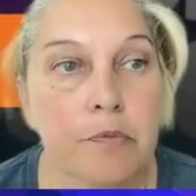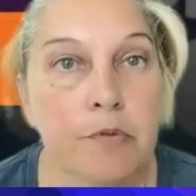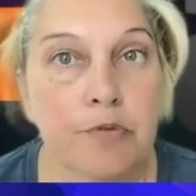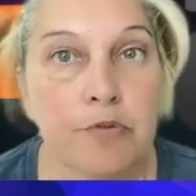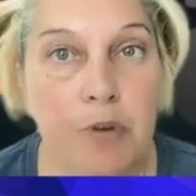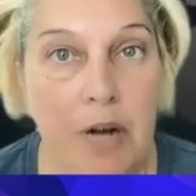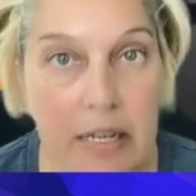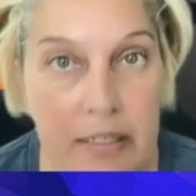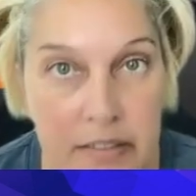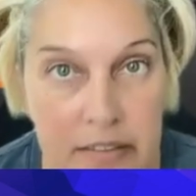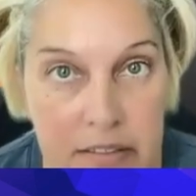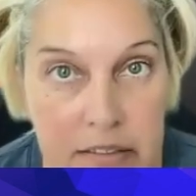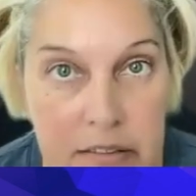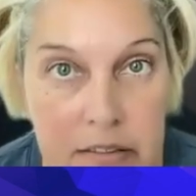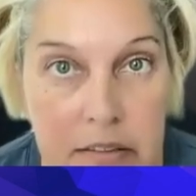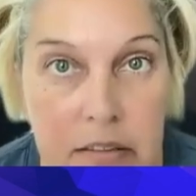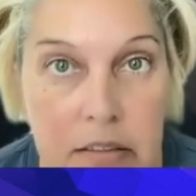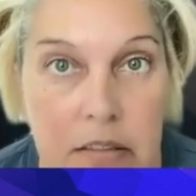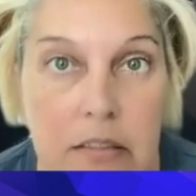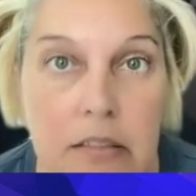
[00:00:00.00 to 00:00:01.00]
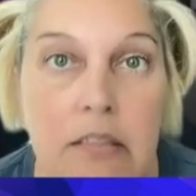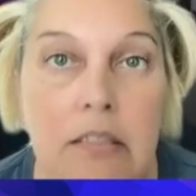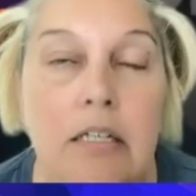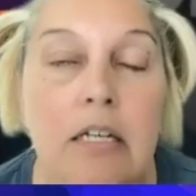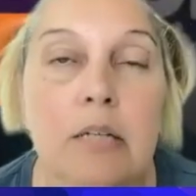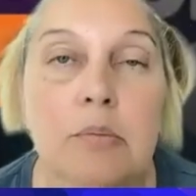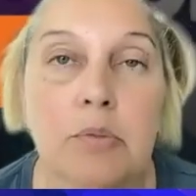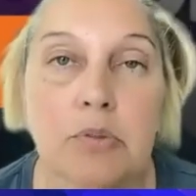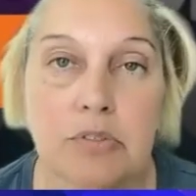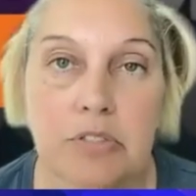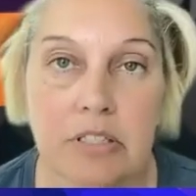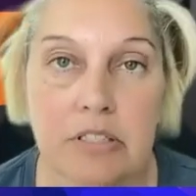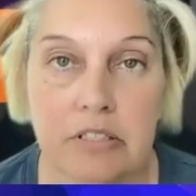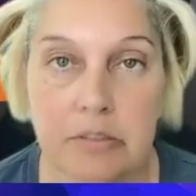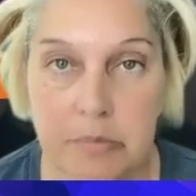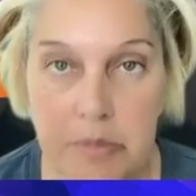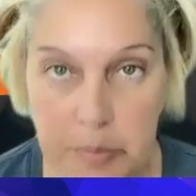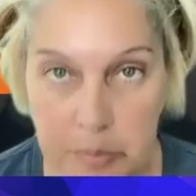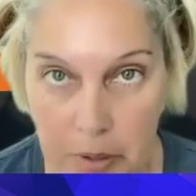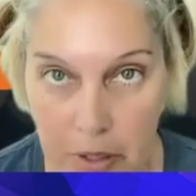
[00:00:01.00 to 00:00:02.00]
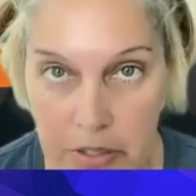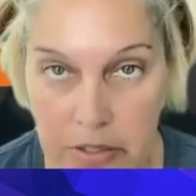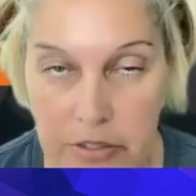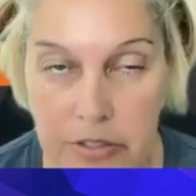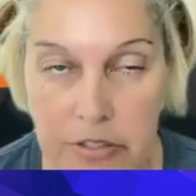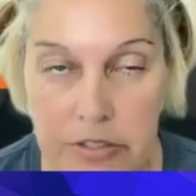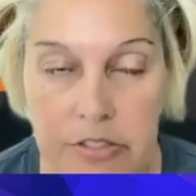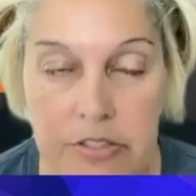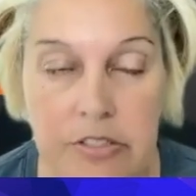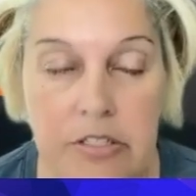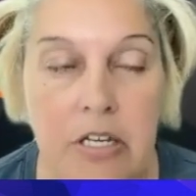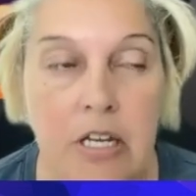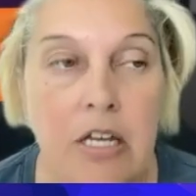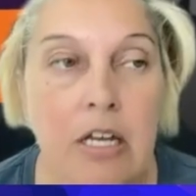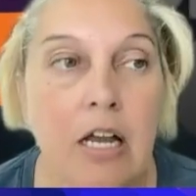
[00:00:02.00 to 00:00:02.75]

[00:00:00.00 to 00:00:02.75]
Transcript: friends, and most intimate partners.